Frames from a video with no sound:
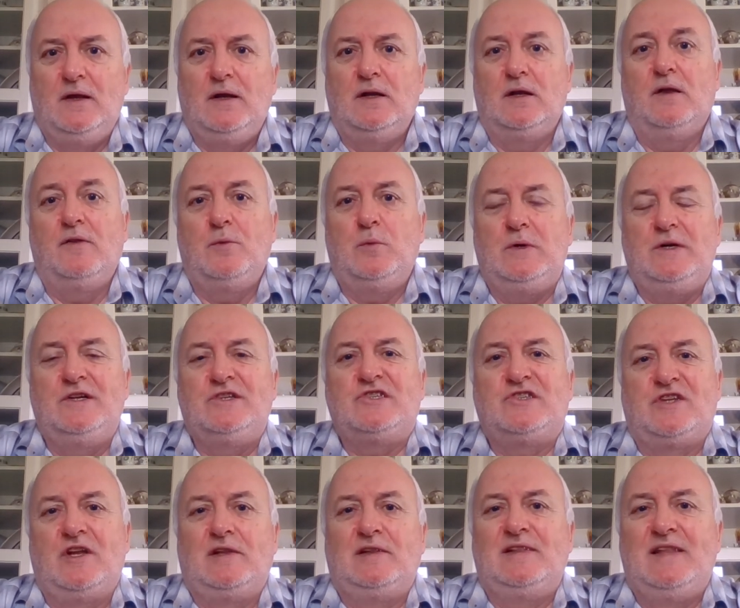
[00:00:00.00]
In other words,
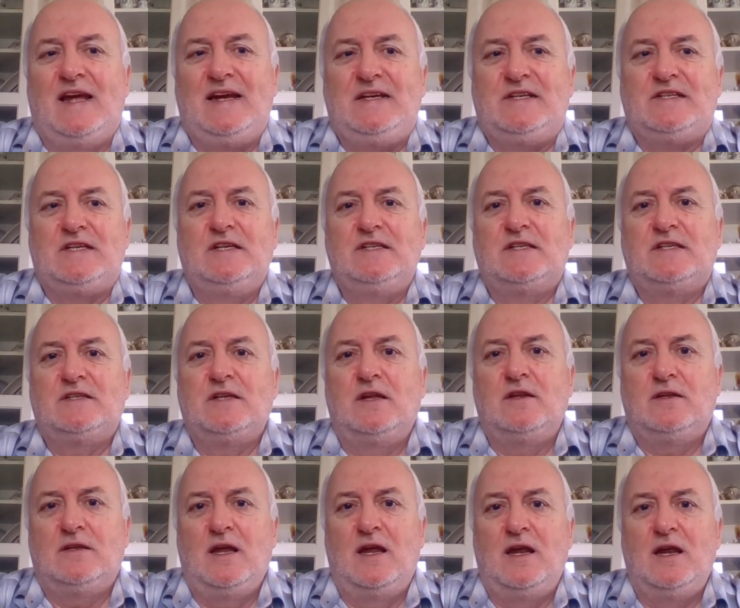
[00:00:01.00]
the latest
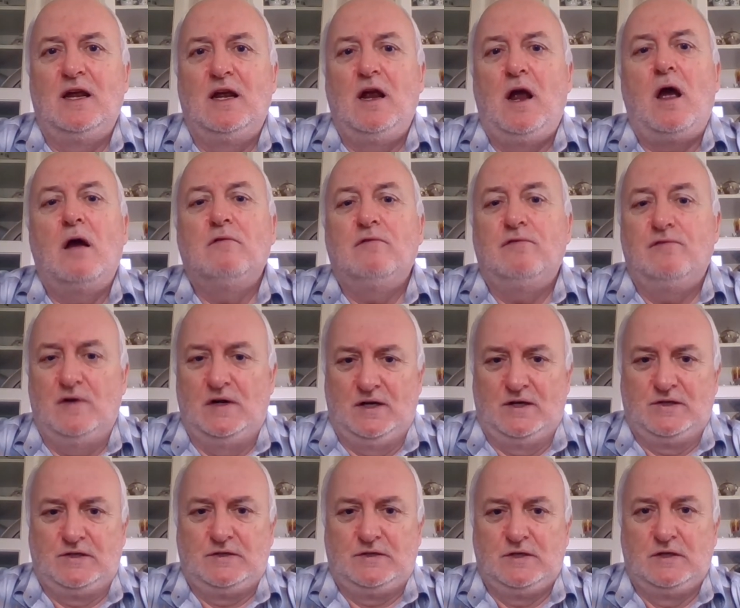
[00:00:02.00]
thing
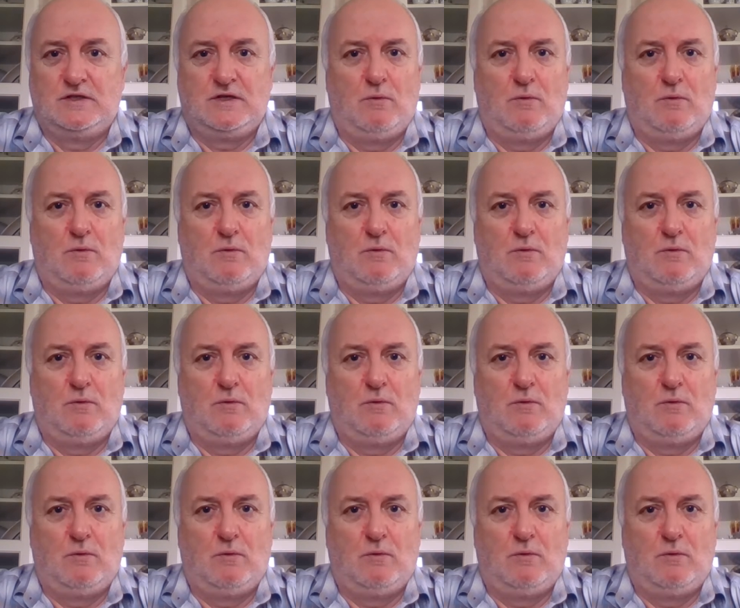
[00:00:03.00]
first.